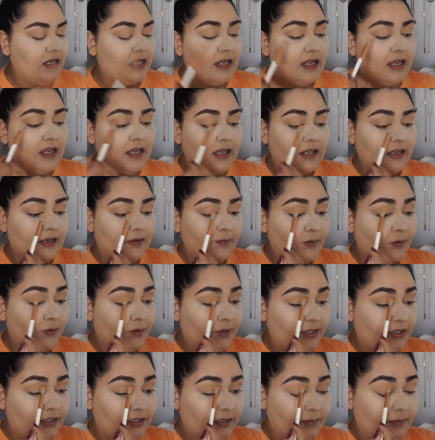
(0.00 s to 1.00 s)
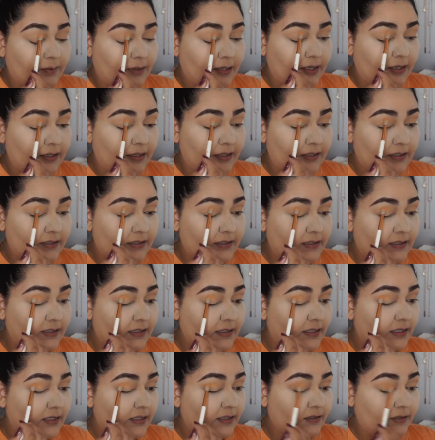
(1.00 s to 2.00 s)
And I'm going to apply this
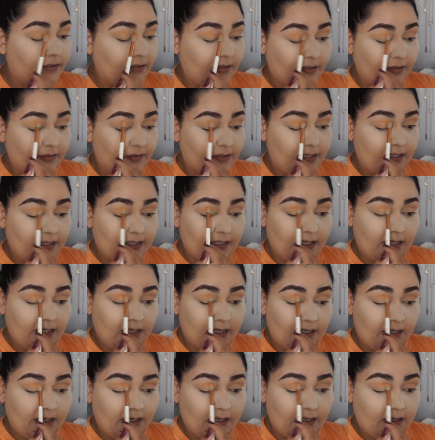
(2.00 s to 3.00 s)
into the crease here.